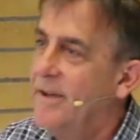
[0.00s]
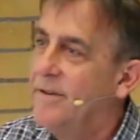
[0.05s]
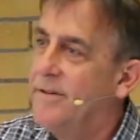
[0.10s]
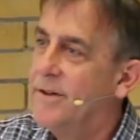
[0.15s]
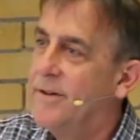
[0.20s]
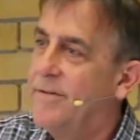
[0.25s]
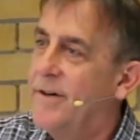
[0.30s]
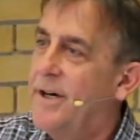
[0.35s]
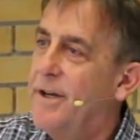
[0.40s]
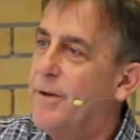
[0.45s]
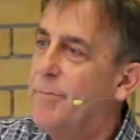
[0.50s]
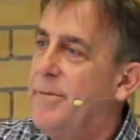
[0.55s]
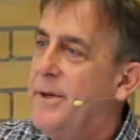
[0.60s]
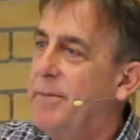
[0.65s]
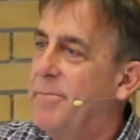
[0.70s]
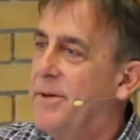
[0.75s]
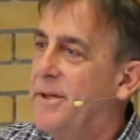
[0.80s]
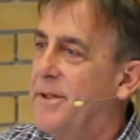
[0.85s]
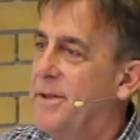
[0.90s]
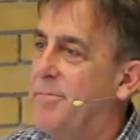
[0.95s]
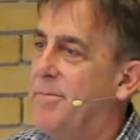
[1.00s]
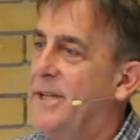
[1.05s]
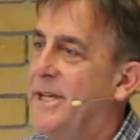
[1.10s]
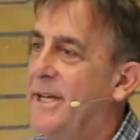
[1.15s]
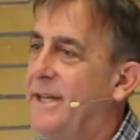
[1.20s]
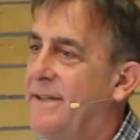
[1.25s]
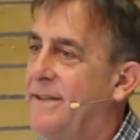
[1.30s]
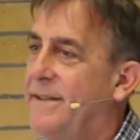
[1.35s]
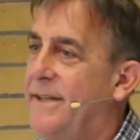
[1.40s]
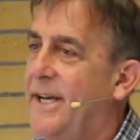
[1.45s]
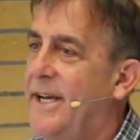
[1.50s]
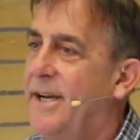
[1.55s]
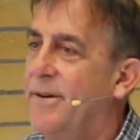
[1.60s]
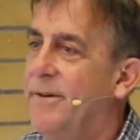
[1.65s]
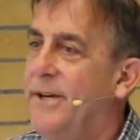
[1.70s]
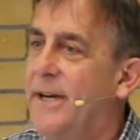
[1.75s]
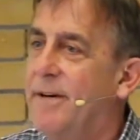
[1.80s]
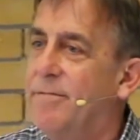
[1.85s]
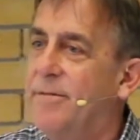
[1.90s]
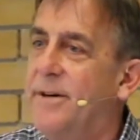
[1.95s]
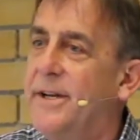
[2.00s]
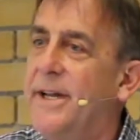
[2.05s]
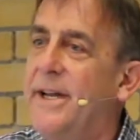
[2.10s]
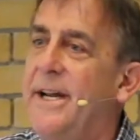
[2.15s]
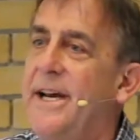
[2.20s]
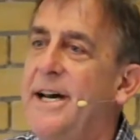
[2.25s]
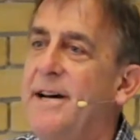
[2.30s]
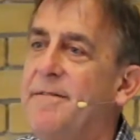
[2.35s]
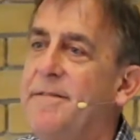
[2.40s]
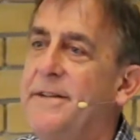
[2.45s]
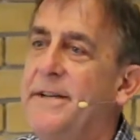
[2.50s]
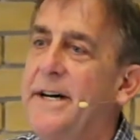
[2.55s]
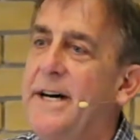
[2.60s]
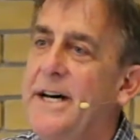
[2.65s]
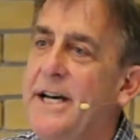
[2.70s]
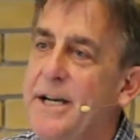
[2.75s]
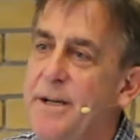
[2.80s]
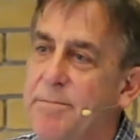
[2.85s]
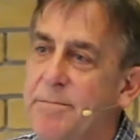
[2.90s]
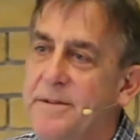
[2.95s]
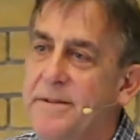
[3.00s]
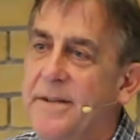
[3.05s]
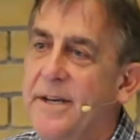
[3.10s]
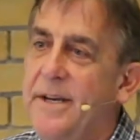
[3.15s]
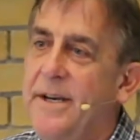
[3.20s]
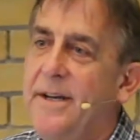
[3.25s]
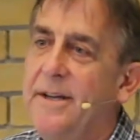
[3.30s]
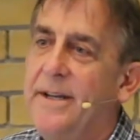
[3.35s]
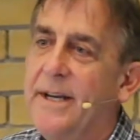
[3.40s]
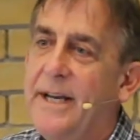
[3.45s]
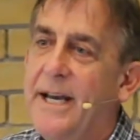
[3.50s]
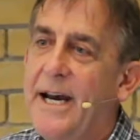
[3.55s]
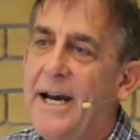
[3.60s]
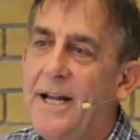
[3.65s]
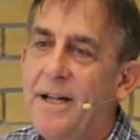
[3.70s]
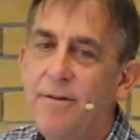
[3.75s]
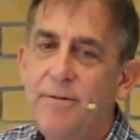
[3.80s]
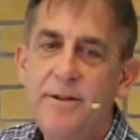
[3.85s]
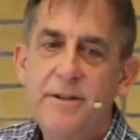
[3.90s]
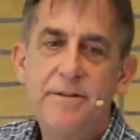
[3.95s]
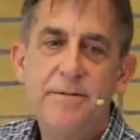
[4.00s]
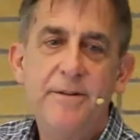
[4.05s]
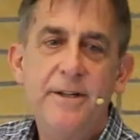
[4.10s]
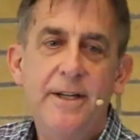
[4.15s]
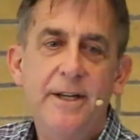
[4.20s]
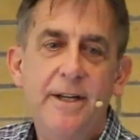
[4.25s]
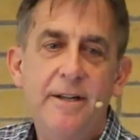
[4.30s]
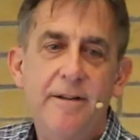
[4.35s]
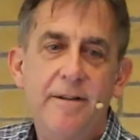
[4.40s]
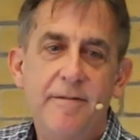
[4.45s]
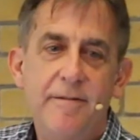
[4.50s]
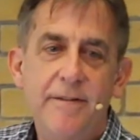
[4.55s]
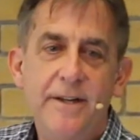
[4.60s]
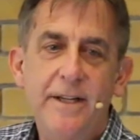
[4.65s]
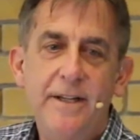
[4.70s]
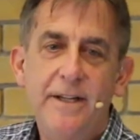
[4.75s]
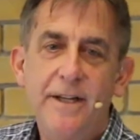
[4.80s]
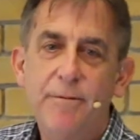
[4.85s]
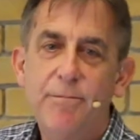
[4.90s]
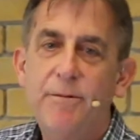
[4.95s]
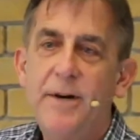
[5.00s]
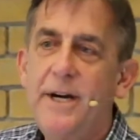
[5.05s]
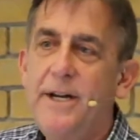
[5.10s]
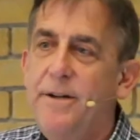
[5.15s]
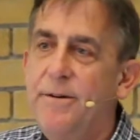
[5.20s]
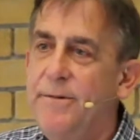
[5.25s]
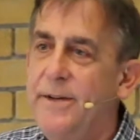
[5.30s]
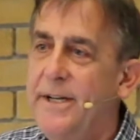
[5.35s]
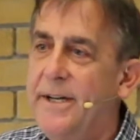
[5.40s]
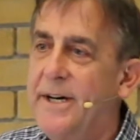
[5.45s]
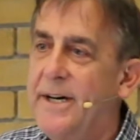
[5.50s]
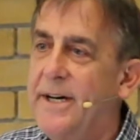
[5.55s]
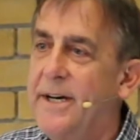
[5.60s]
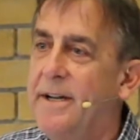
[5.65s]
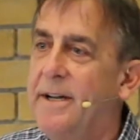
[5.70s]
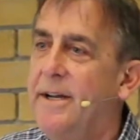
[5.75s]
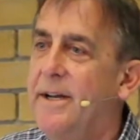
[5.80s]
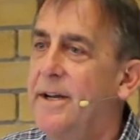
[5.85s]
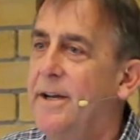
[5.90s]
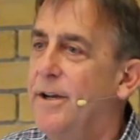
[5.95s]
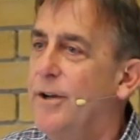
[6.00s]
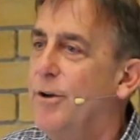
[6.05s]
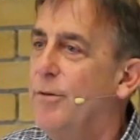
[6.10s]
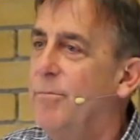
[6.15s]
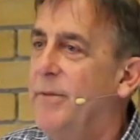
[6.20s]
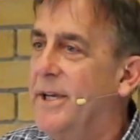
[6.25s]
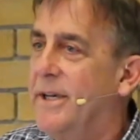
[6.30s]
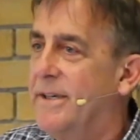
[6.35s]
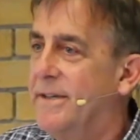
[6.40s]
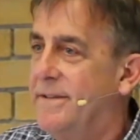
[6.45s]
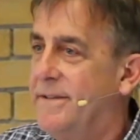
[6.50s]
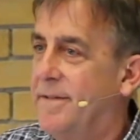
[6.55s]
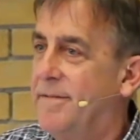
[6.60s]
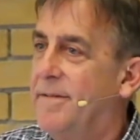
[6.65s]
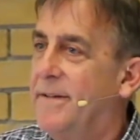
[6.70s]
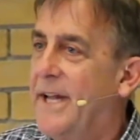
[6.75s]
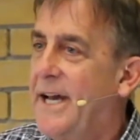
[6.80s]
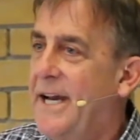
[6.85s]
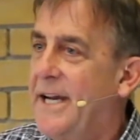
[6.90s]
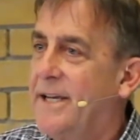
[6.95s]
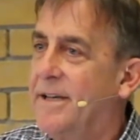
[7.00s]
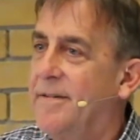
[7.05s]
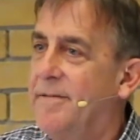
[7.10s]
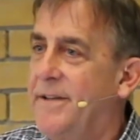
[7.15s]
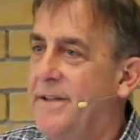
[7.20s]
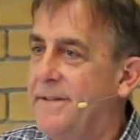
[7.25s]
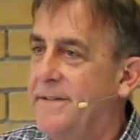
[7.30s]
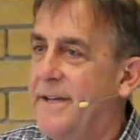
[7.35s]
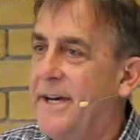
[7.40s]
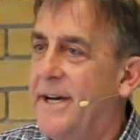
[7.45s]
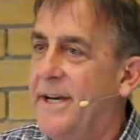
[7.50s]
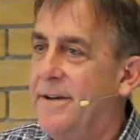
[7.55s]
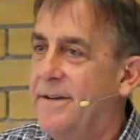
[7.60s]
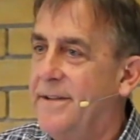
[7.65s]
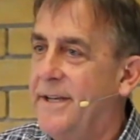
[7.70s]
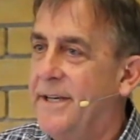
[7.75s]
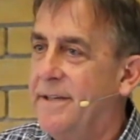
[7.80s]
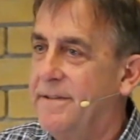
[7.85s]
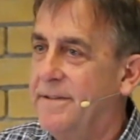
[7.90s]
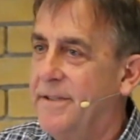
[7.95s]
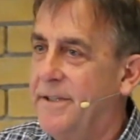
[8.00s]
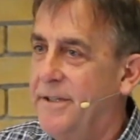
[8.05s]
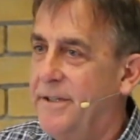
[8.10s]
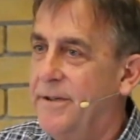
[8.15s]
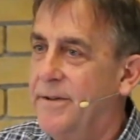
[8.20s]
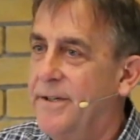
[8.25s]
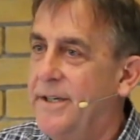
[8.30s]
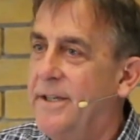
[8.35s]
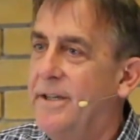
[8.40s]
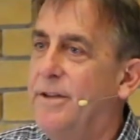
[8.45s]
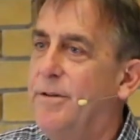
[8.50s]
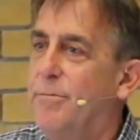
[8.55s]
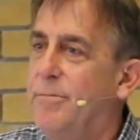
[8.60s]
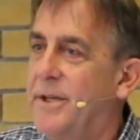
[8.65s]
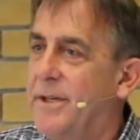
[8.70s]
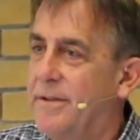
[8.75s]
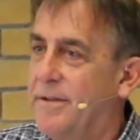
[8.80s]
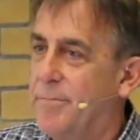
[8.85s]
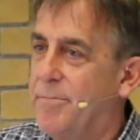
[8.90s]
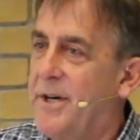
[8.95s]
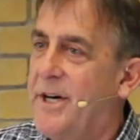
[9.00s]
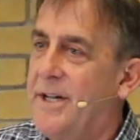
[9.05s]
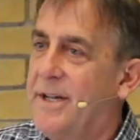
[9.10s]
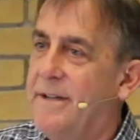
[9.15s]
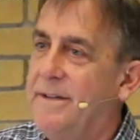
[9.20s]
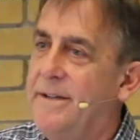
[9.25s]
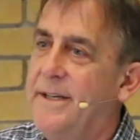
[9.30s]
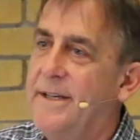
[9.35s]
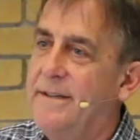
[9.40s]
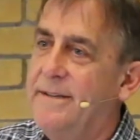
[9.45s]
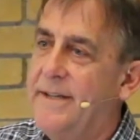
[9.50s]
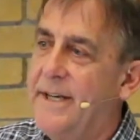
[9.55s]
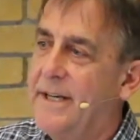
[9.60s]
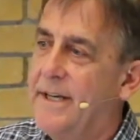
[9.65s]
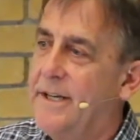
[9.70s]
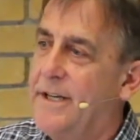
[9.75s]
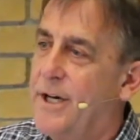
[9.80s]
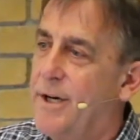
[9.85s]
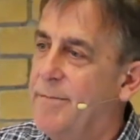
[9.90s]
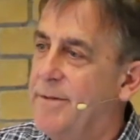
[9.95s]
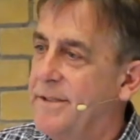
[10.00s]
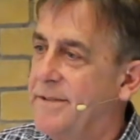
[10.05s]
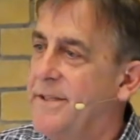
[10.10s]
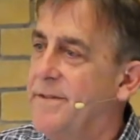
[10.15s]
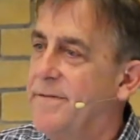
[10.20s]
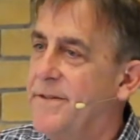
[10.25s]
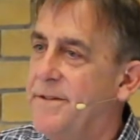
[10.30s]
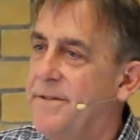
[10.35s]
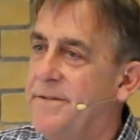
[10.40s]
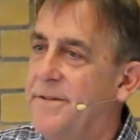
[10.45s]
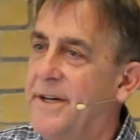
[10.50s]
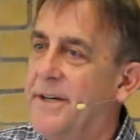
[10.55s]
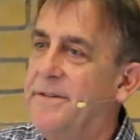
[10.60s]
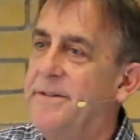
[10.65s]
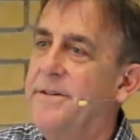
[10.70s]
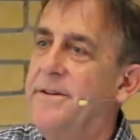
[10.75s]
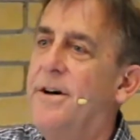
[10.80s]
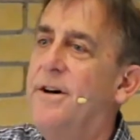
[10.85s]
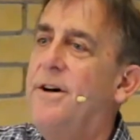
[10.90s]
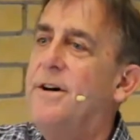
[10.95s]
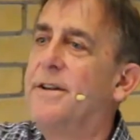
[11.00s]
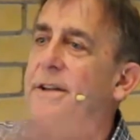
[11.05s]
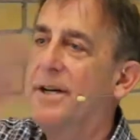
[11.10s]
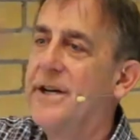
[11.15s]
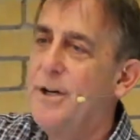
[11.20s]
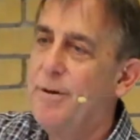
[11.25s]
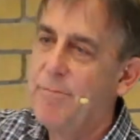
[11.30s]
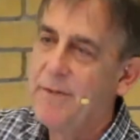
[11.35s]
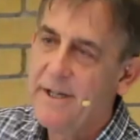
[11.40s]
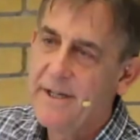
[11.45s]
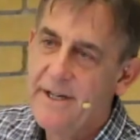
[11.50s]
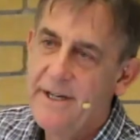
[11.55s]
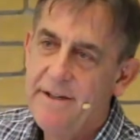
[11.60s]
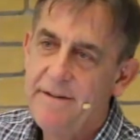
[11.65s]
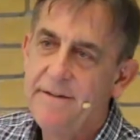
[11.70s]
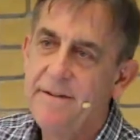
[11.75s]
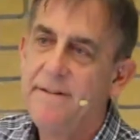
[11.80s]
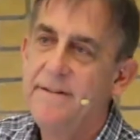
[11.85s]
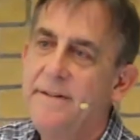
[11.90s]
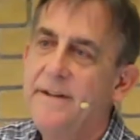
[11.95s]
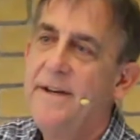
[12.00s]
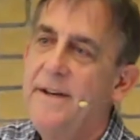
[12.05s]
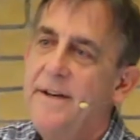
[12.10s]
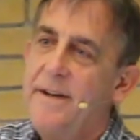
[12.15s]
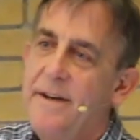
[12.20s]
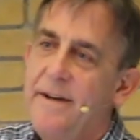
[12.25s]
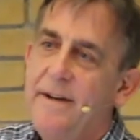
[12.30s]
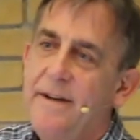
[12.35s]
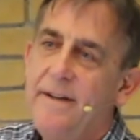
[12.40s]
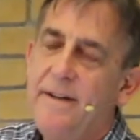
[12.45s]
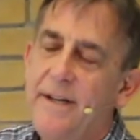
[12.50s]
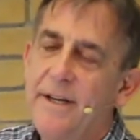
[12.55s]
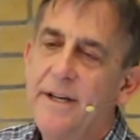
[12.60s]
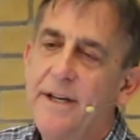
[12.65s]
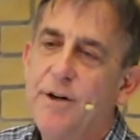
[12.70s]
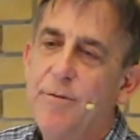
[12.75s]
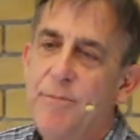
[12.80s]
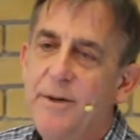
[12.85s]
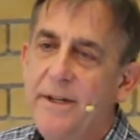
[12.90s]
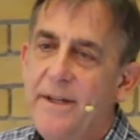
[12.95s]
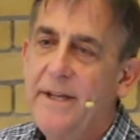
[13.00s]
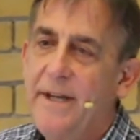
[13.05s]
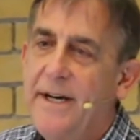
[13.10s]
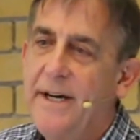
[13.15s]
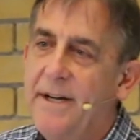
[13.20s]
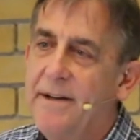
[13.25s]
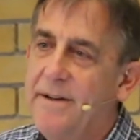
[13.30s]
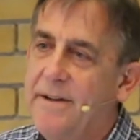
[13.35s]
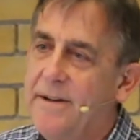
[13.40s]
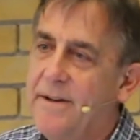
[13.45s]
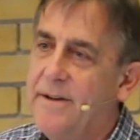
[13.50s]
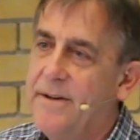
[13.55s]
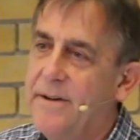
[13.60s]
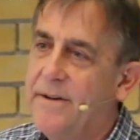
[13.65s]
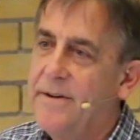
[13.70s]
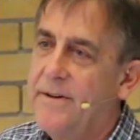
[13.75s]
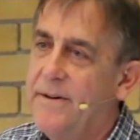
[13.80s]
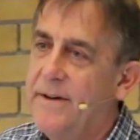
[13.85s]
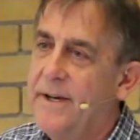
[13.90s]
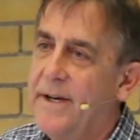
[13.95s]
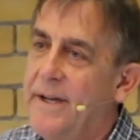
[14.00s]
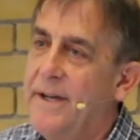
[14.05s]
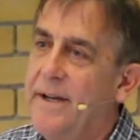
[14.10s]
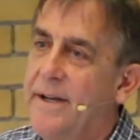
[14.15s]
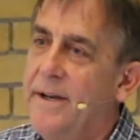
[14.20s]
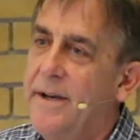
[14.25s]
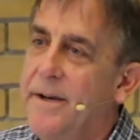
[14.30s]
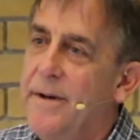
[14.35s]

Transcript: So of all the people on the planet today, we have 1.5 times the calories we need to feed them. Why do we not? Because of lack of desire to actually do it, because of politics, economics, infrastructure, and all the complications that come with that, right?